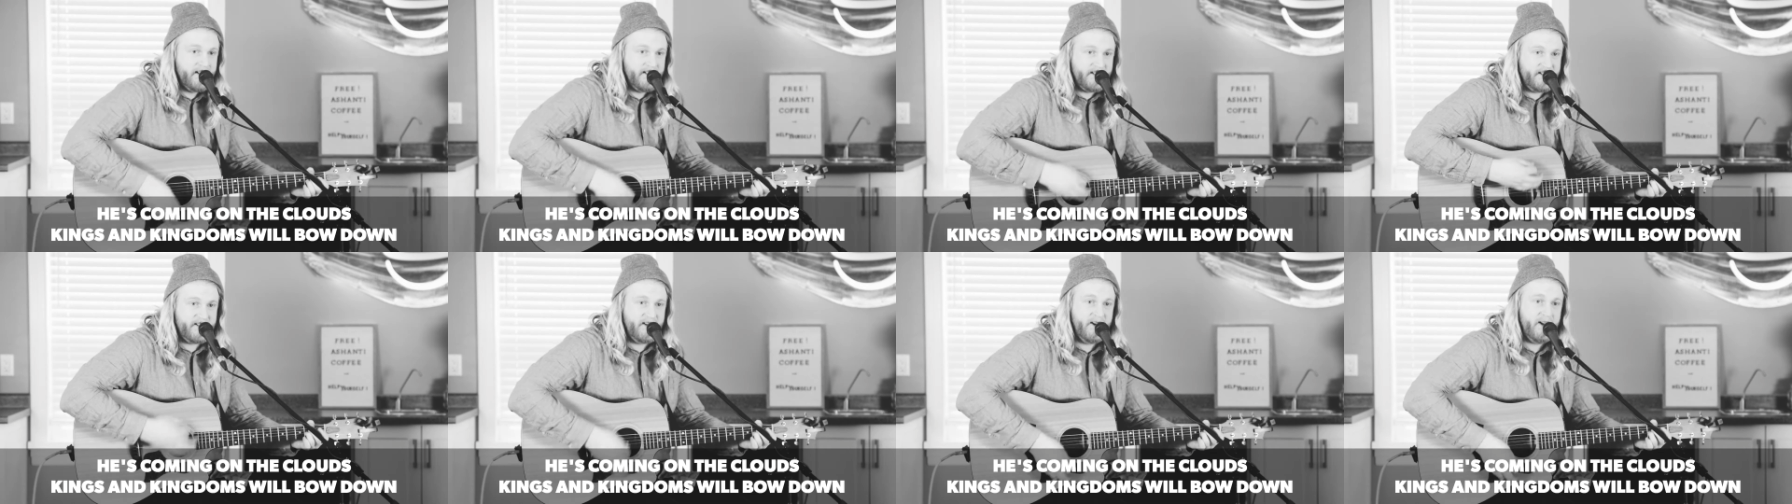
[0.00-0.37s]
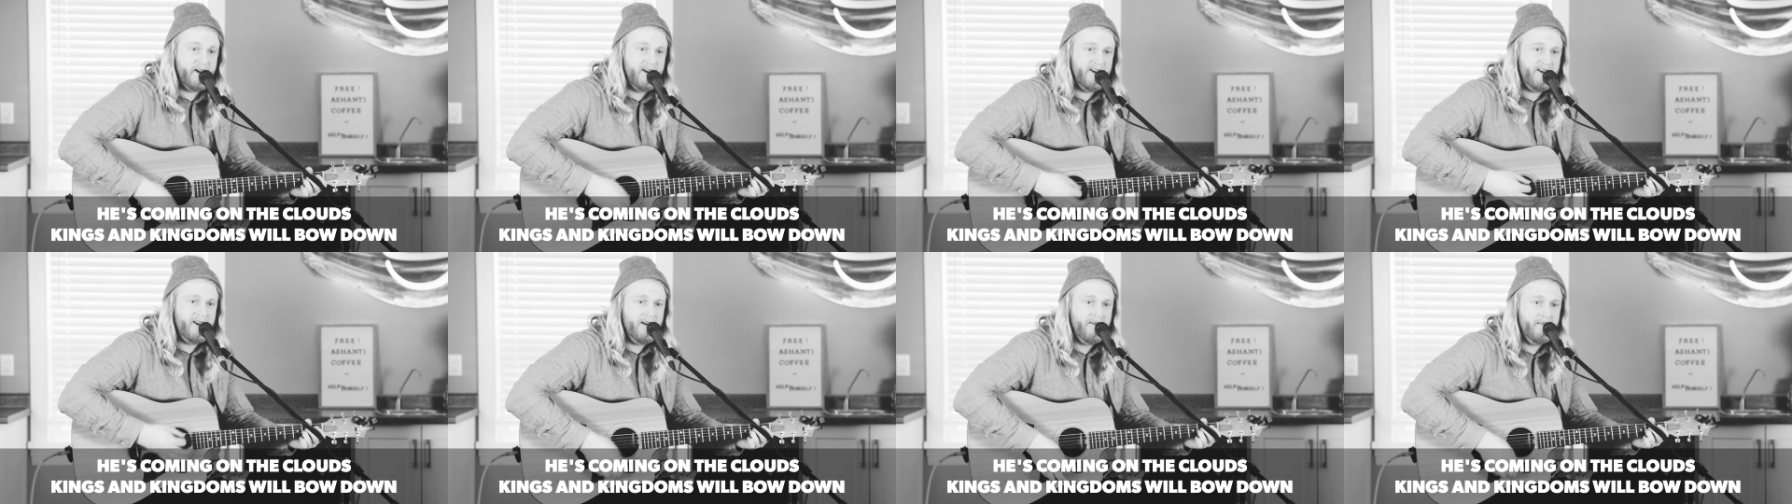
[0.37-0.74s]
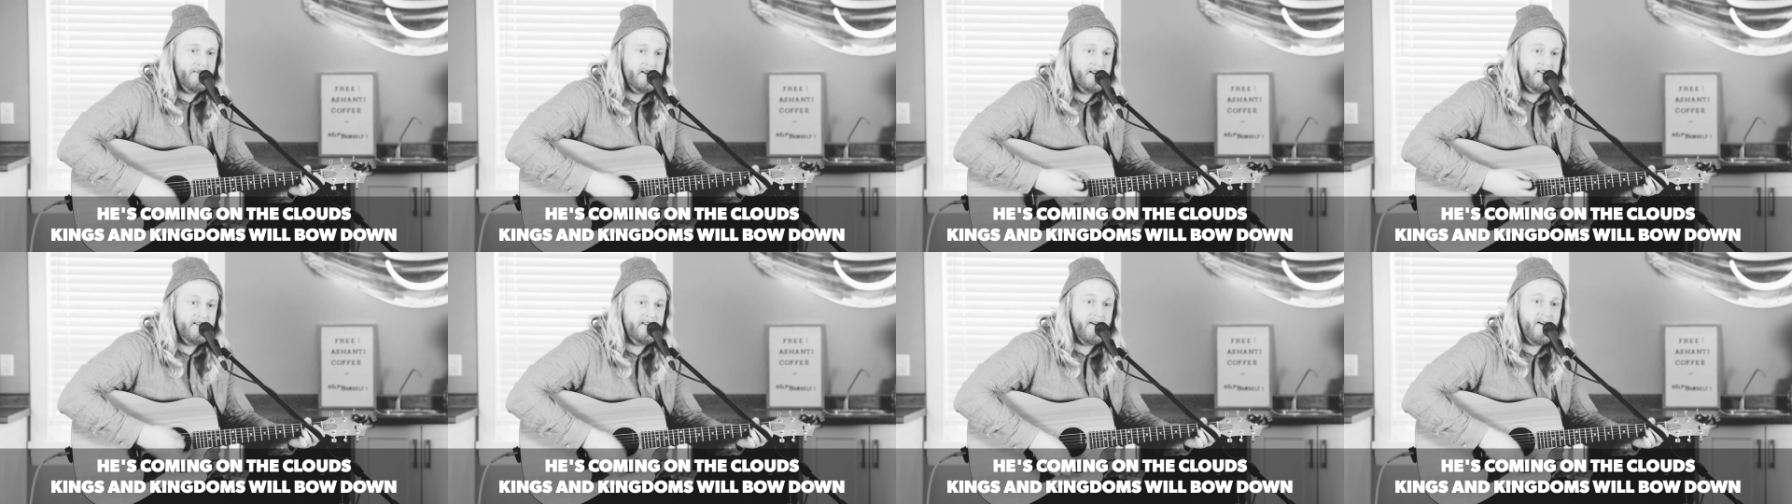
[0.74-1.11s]
It's
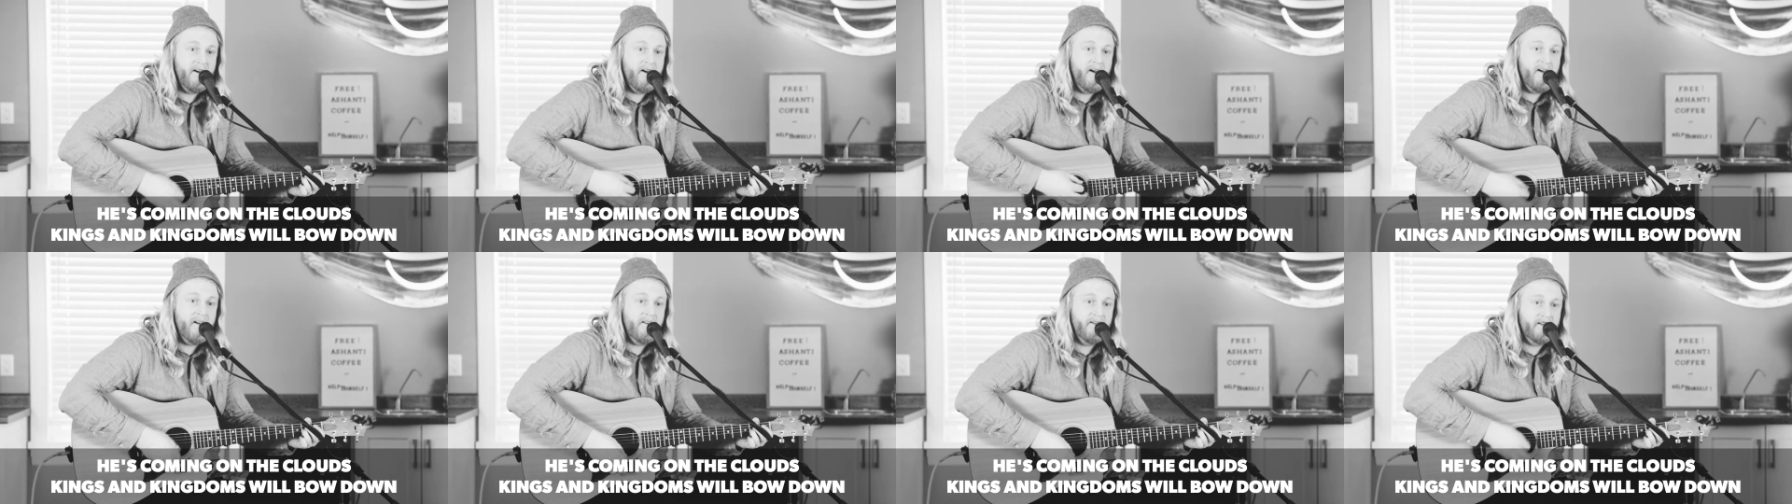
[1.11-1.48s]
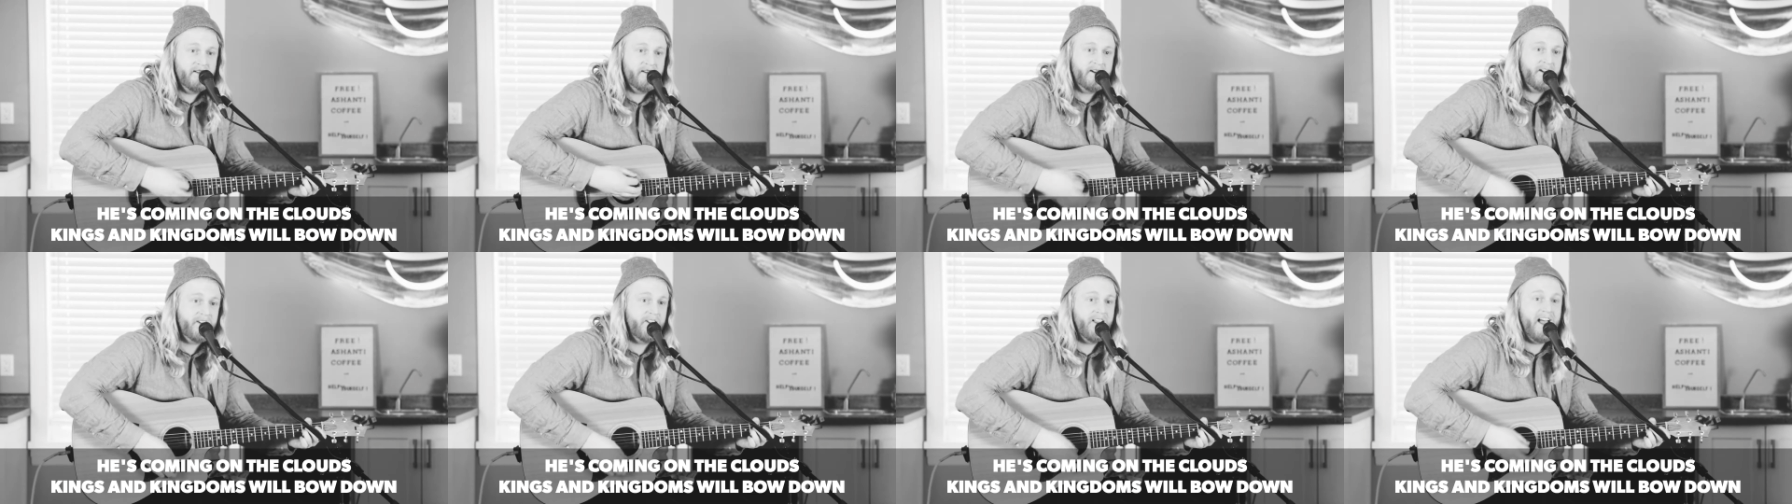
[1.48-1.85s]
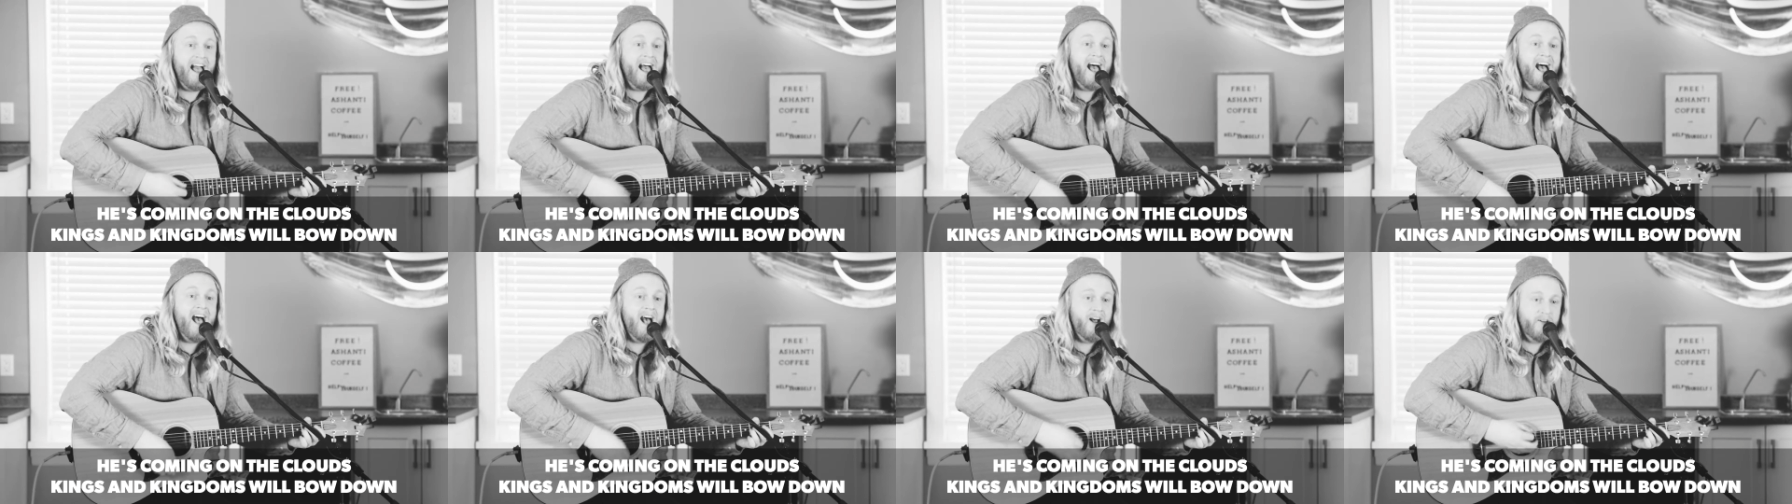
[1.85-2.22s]
coming on the
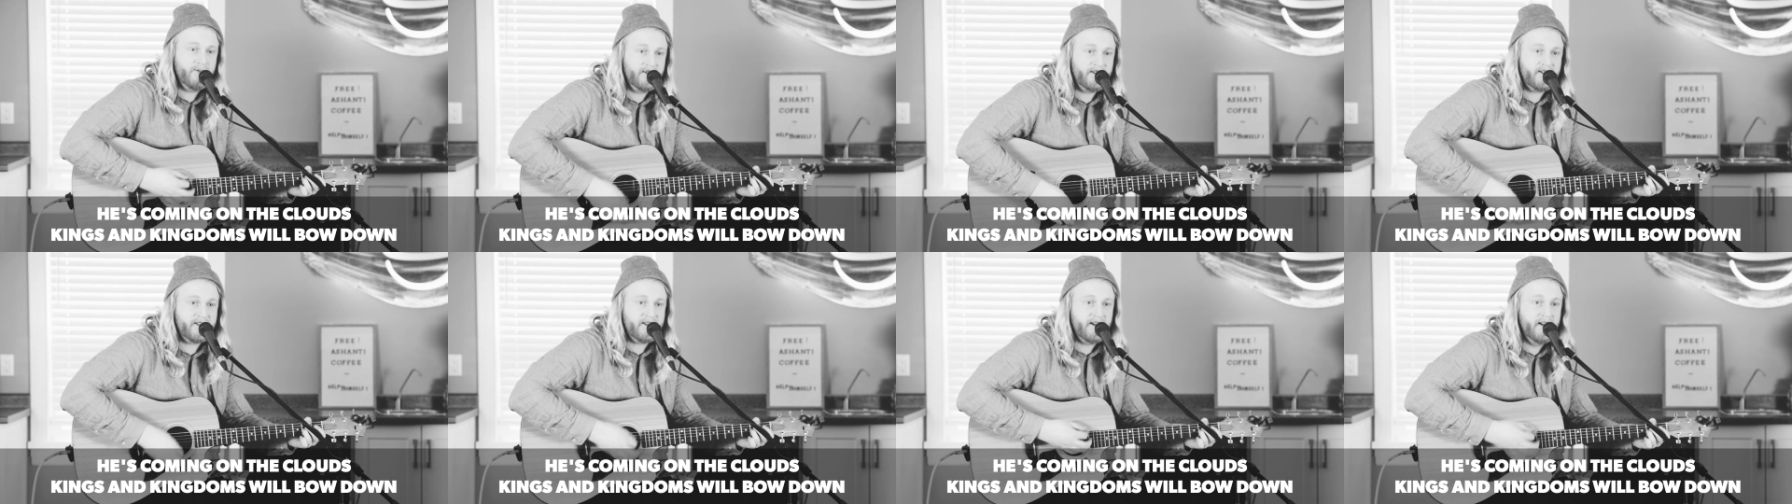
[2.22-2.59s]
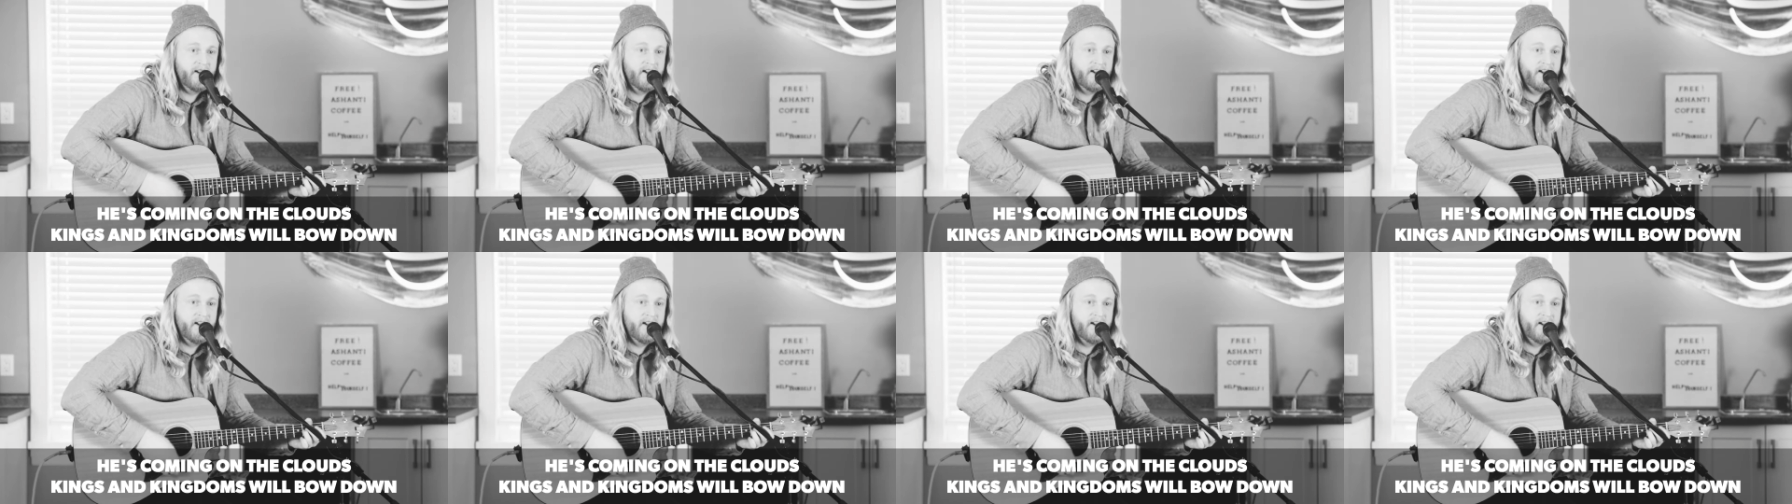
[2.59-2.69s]
clouds,